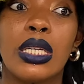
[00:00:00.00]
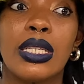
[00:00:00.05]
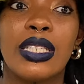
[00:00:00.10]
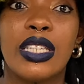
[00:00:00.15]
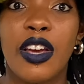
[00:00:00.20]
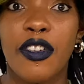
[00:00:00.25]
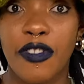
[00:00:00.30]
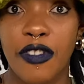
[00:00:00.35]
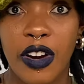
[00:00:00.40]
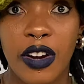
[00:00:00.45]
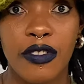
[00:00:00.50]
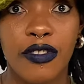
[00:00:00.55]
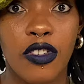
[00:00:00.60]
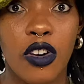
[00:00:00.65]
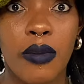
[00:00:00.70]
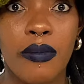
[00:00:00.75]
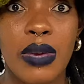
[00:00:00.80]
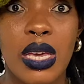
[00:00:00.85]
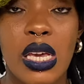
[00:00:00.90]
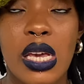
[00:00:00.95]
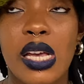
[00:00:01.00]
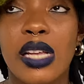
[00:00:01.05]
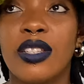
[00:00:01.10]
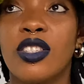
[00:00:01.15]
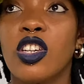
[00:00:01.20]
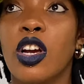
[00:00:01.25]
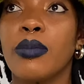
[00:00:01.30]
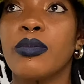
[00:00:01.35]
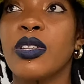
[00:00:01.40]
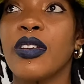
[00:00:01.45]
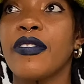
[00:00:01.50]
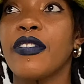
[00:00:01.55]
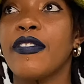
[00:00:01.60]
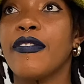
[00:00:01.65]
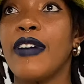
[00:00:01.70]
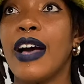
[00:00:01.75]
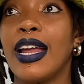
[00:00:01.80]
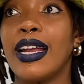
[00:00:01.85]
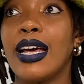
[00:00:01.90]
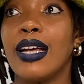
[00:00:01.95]
different for me in terms of the
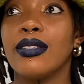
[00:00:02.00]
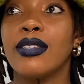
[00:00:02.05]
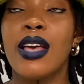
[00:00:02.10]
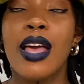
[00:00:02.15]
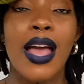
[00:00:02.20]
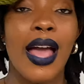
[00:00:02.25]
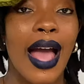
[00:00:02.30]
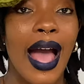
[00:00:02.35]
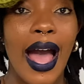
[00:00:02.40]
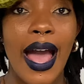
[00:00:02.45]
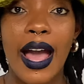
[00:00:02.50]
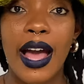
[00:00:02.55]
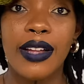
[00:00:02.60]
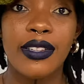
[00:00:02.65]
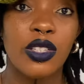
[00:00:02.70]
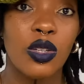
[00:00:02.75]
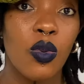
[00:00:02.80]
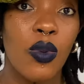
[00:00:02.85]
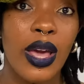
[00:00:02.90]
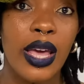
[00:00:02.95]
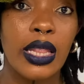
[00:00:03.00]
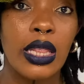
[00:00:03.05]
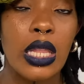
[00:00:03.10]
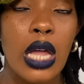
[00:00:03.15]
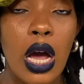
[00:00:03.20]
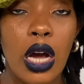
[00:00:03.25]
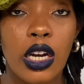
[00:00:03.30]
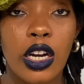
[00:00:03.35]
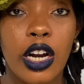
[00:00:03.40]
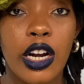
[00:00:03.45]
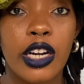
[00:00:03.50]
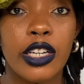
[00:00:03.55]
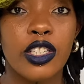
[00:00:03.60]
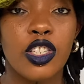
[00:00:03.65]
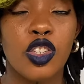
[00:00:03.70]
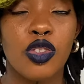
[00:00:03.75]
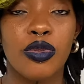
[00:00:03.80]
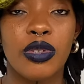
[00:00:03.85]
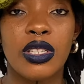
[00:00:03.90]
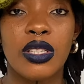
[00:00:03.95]
fact that I had to wait longer
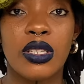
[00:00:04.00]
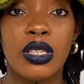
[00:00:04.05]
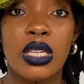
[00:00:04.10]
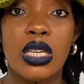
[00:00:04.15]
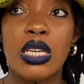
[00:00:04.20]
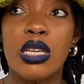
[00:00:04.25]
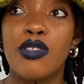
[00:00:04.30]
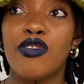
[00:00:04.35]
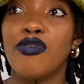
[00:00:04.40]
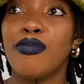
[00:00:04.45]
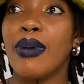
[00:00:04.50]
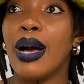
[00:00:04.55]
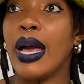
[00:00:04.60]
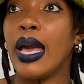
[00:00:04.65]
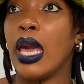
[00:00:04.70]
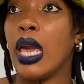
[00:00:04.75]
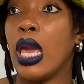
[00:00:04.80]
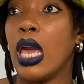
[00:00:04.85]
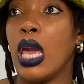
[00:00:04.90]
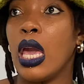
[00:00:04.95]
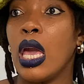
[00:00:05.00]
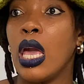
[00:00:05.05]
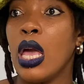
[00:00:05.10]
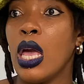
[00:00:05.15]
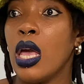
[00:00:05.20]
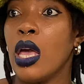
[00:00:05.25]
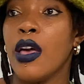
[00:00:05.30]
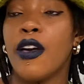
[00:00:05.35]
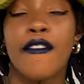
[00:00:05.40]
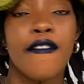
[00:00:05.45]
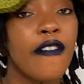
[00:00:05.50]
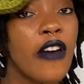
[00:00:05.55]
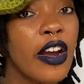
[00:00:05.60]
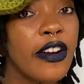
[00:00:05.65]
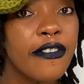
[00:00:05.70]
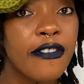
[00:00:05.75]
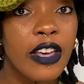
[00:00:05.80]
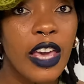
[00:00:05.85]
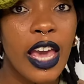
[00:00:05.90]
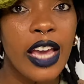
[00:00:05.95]
to receive my
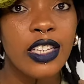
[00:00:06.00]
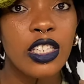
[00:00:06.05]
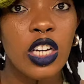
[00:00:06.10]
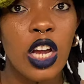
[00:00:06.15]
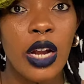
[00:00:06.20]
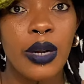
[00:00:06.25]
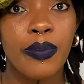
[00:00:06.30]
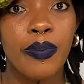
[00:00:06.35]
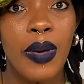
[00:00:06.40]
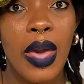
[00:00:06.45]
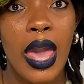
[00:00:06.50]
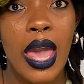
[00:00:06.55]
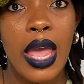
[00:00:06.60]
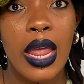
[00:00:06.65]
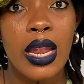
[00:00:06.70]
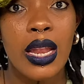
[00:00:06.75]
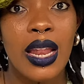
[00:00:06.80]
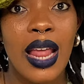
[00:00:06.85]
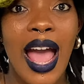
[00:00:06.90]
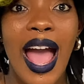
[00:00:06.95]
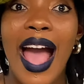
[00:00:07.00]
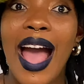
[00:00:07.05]
verification pin,